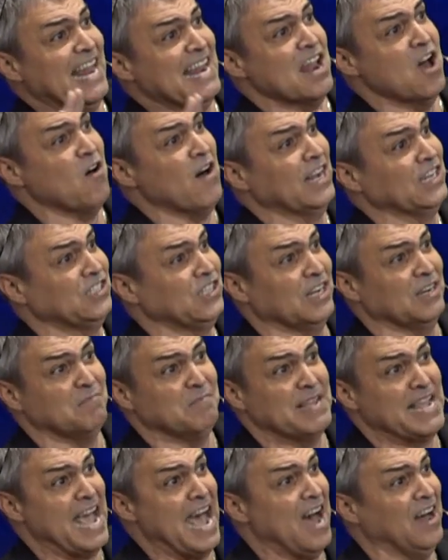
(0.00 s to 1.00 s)
know I shouldn't
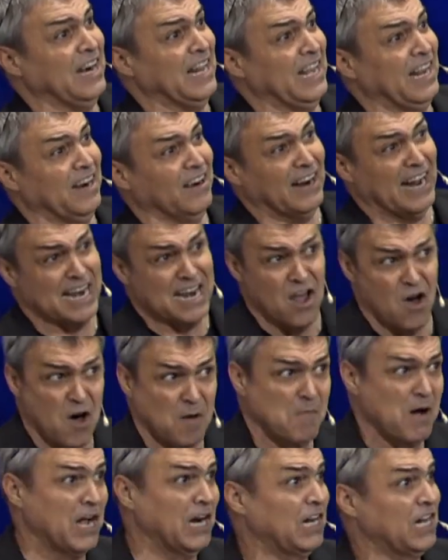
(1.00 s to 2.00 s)
be out here. I know
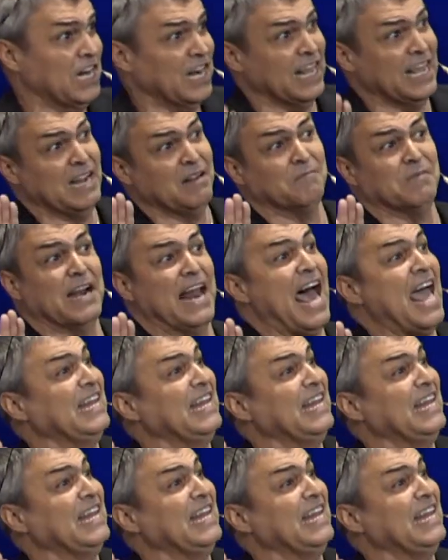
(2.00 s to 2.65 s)
I'm unclean, but I